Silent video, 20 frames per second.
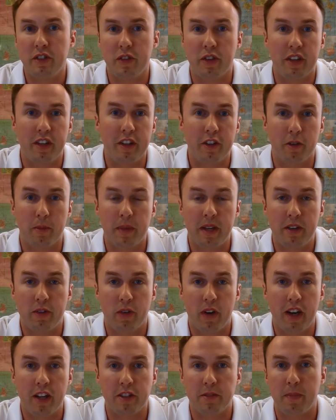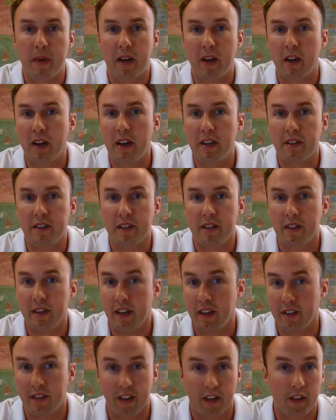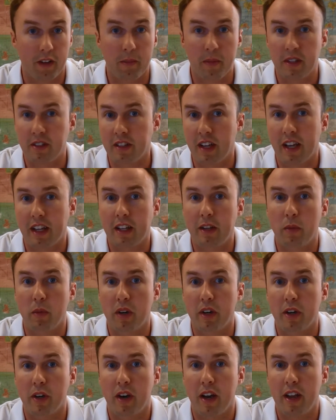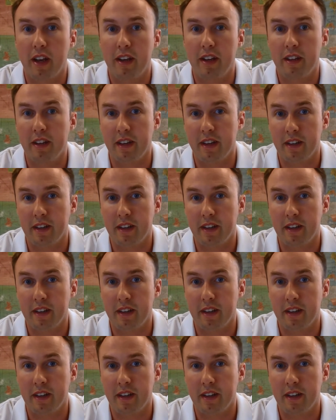You can either be transparent and, and tell them exactly where you're headed,